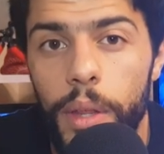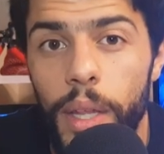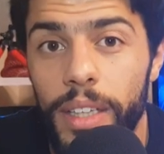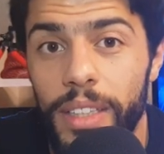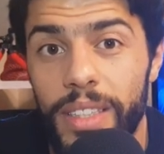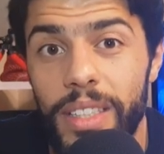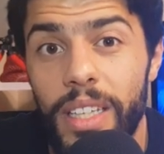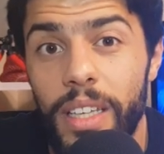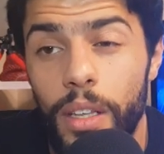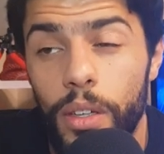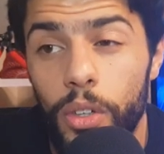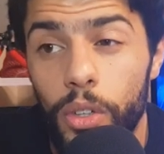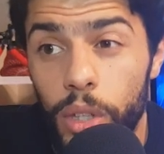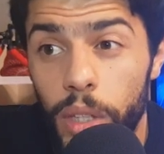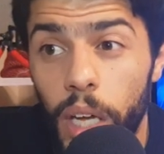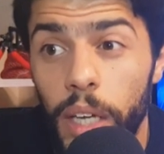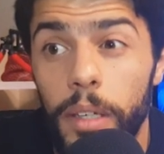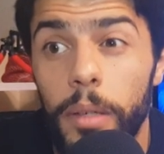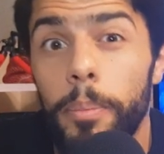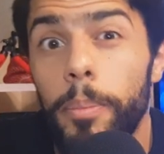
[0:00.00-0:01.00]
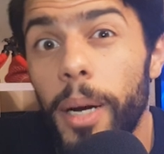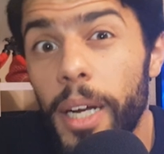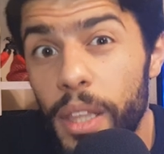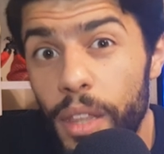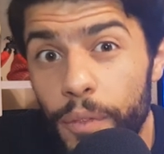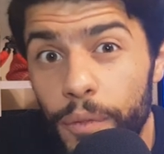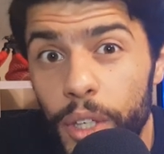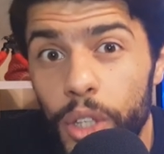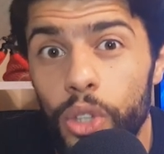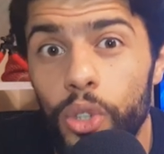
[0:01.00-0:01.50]
that done by
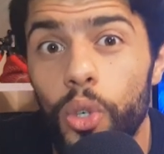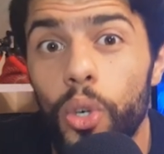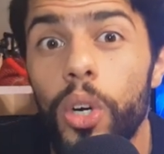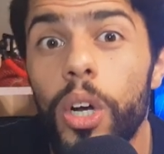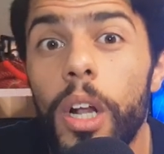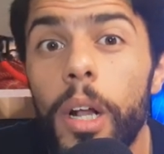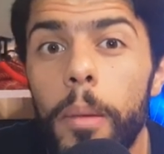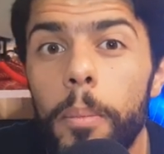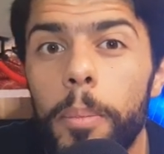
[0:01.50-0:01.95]
the video,